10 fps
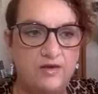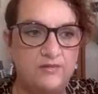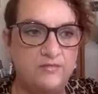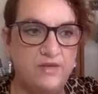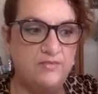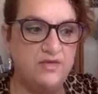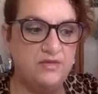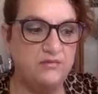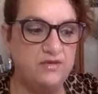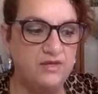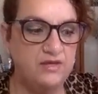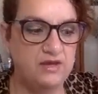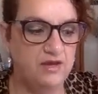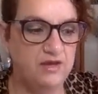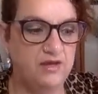Maybe we
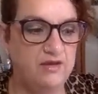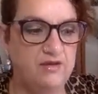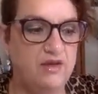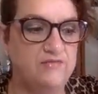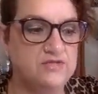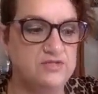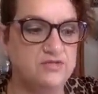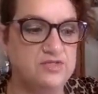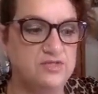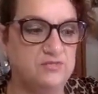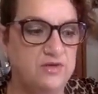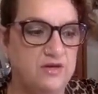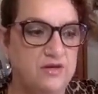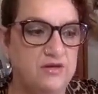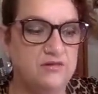have a situation
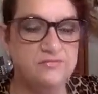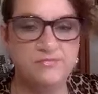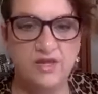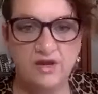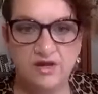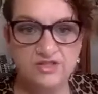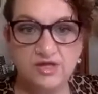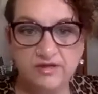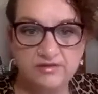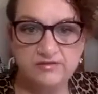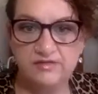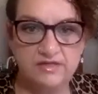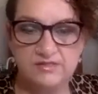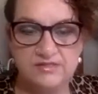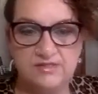where our child
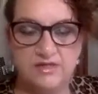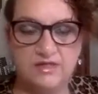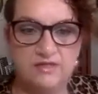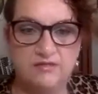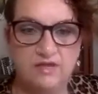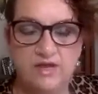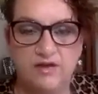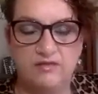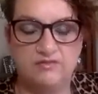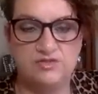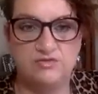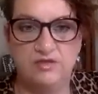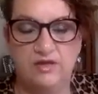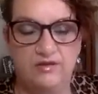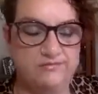gets sick and
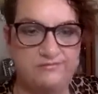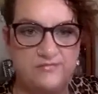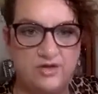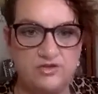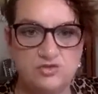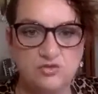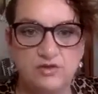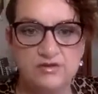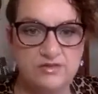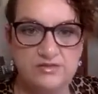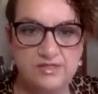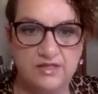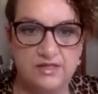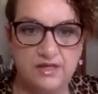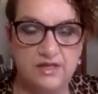they're at school and they're
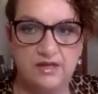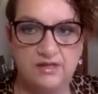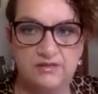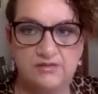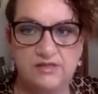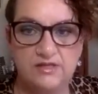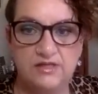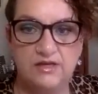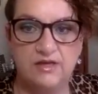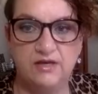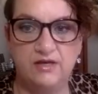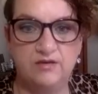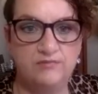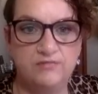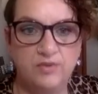sick, and
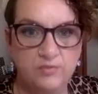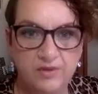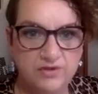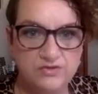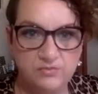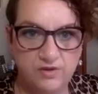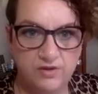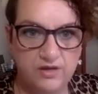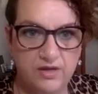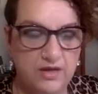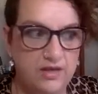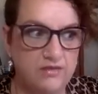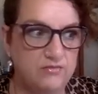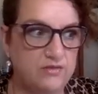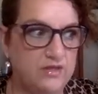both parents work,
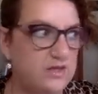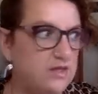and we're like,